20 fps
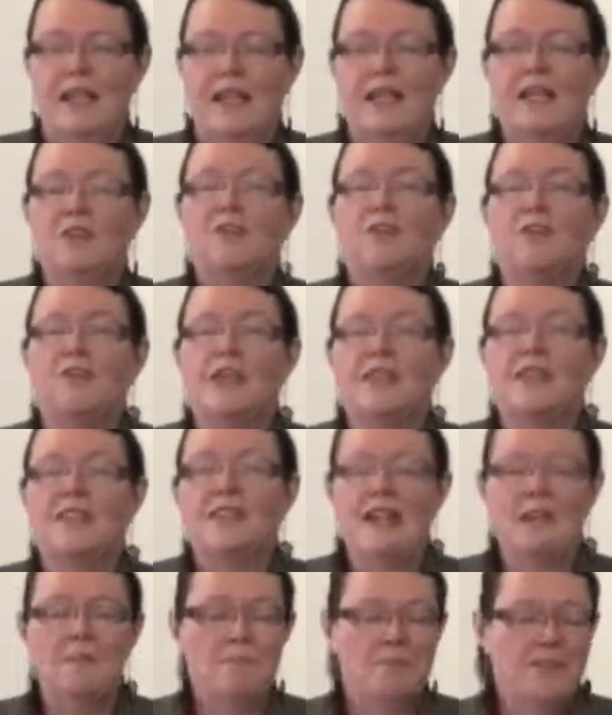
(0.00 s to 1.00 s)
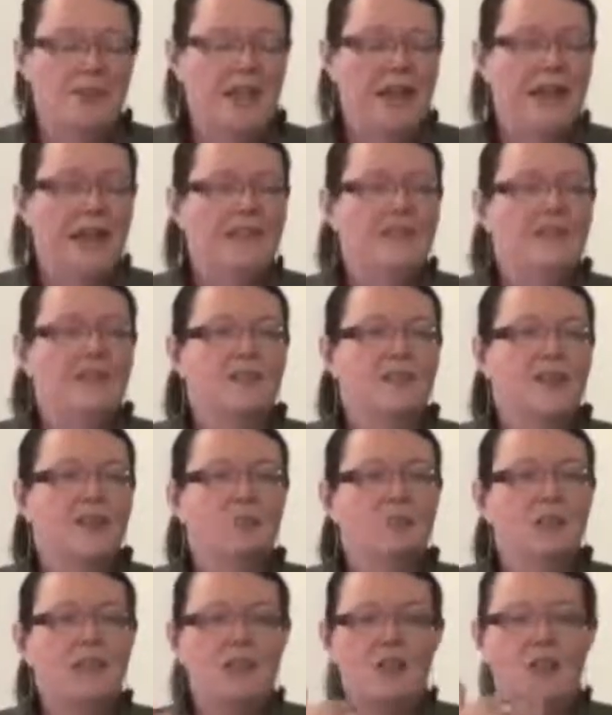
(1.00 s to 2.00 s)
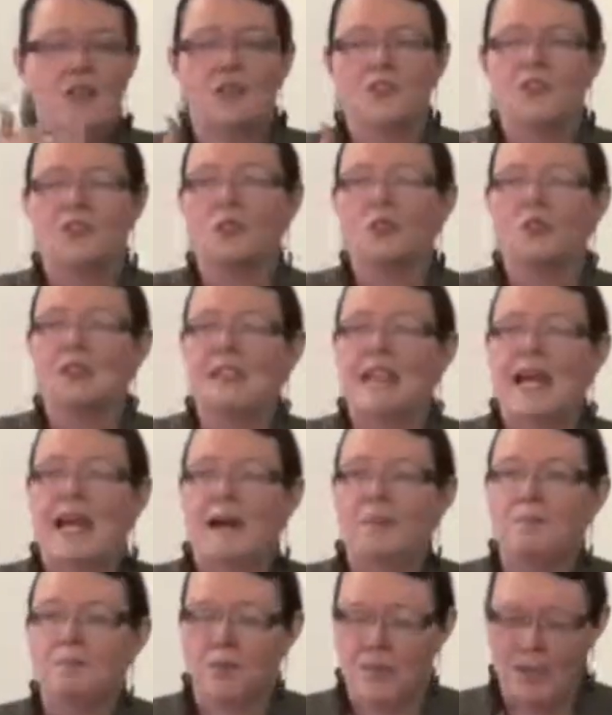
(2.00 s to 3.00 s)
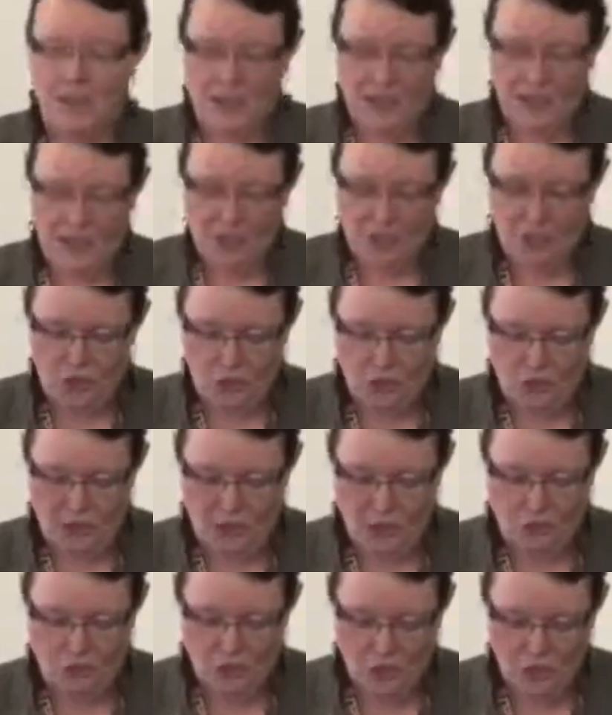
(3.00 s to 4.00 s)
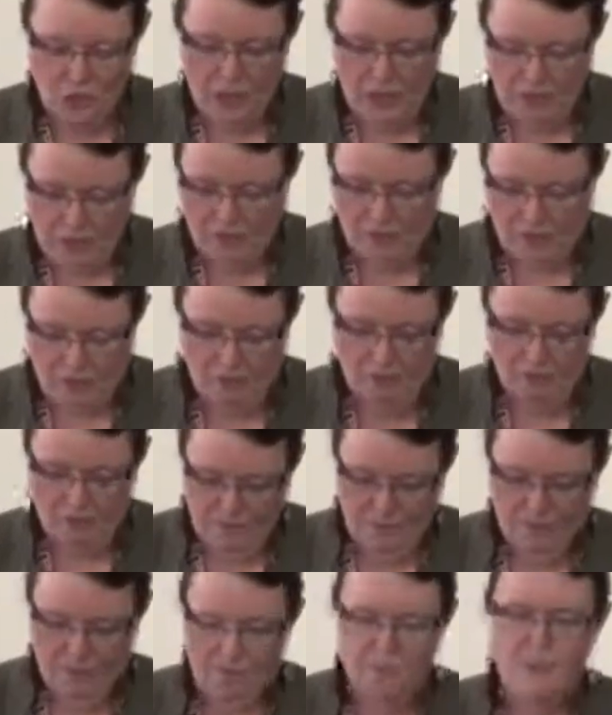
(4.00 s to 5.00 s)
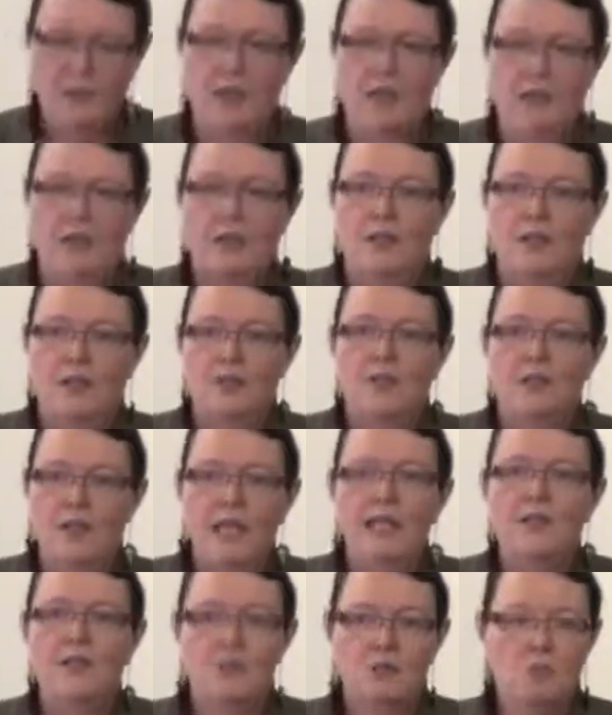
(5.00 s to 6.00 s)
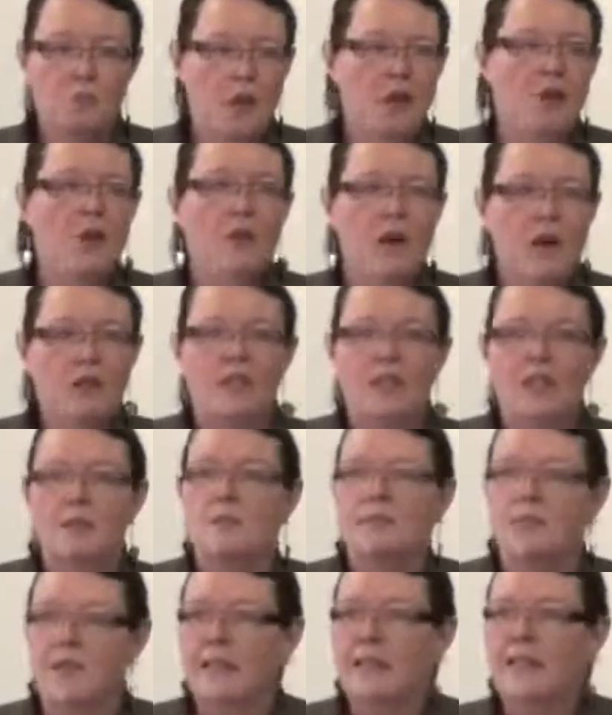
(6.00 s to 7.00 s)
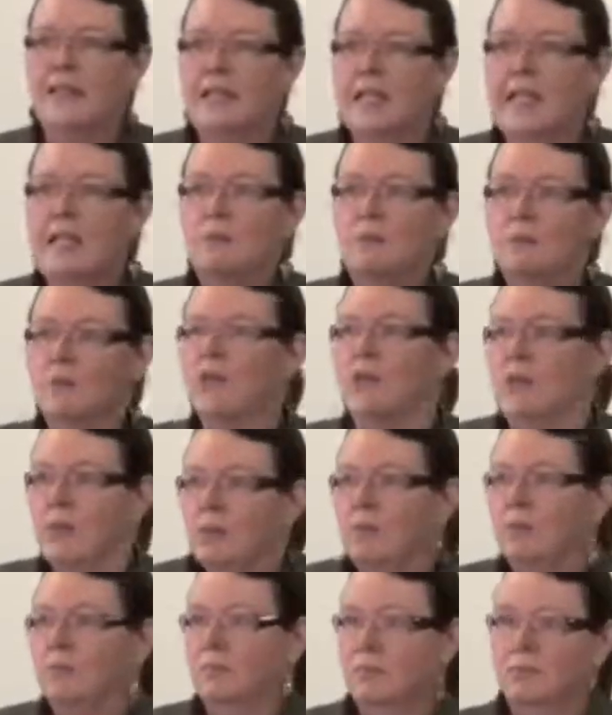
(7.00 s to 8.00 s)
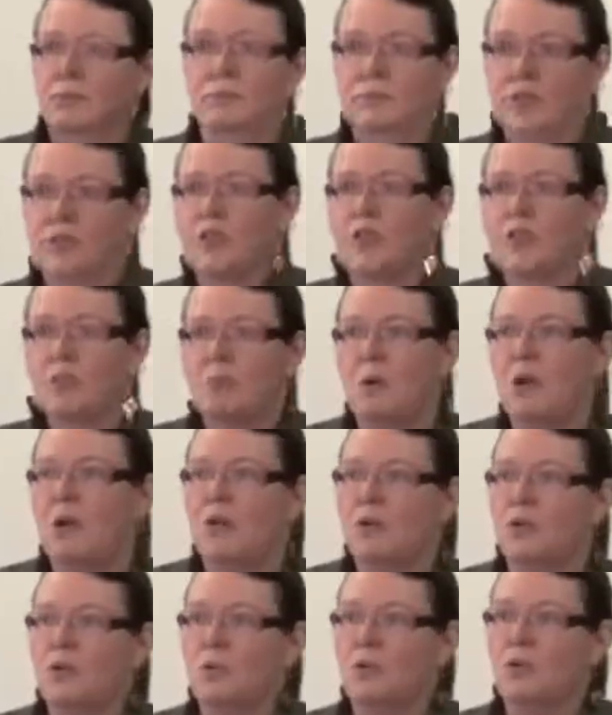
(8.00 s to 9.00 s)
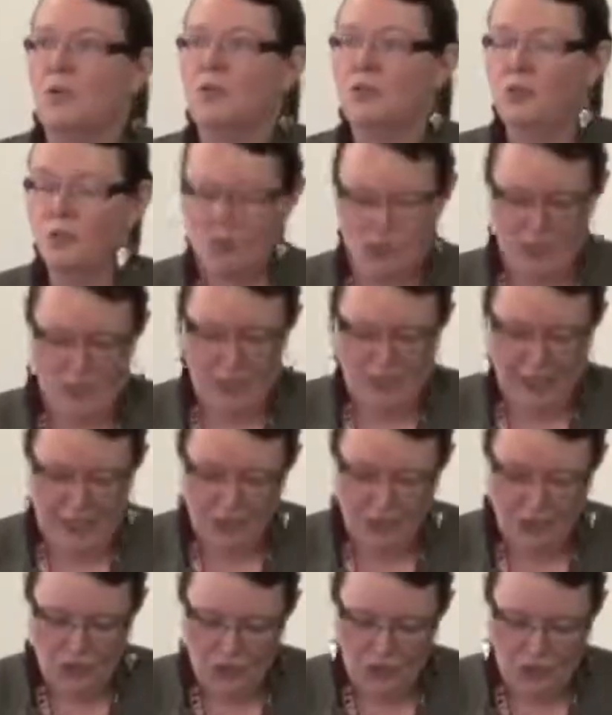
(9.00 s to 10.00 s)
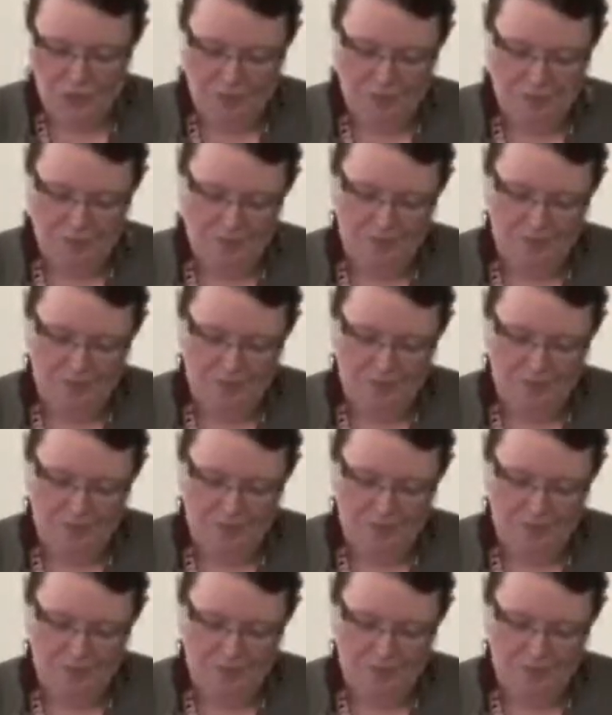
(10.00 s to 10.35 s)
And if we accept that, then we can also adapt to the situation we're in. Today and tomorrow I'll keep saying neeps, because this part of the world uses that term.